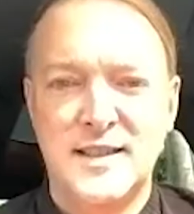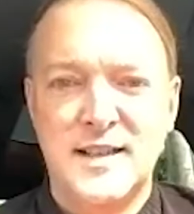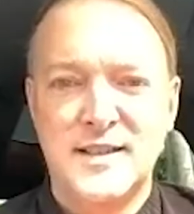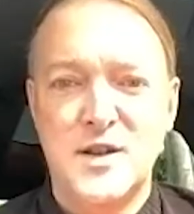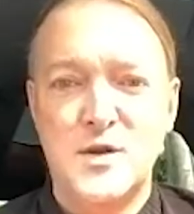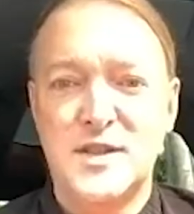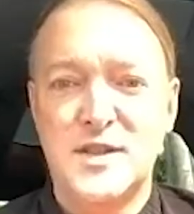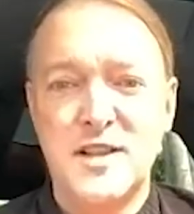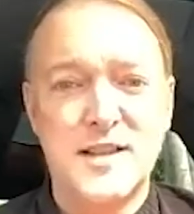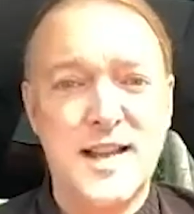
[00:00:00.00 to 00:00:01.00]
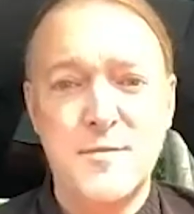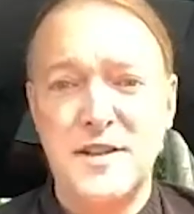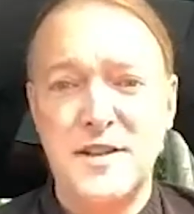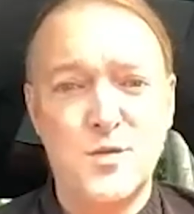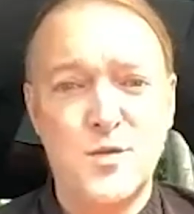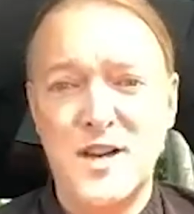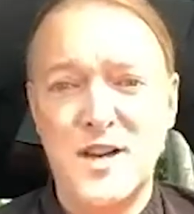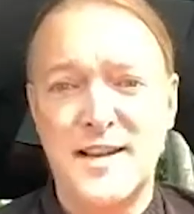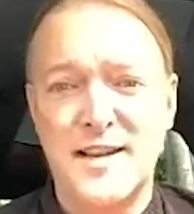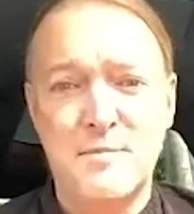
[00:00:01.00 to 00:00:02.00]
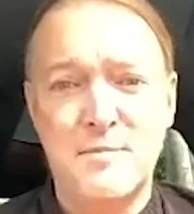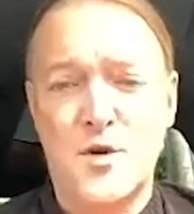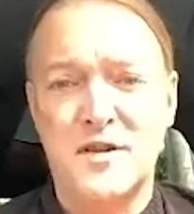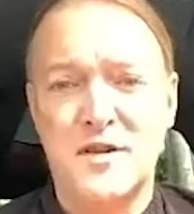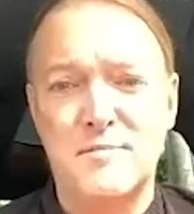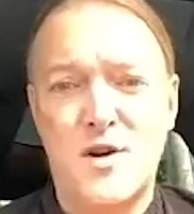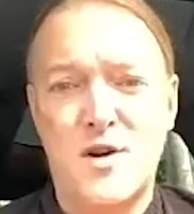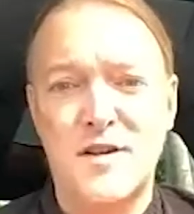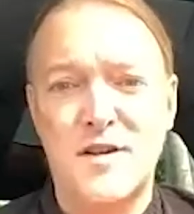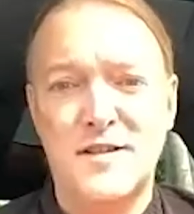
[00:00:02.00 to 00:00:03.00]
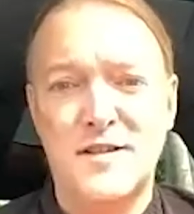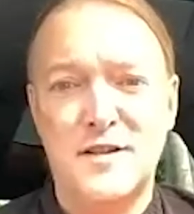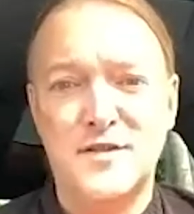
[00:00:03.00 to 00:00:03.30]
So simulated gaming is a really important part of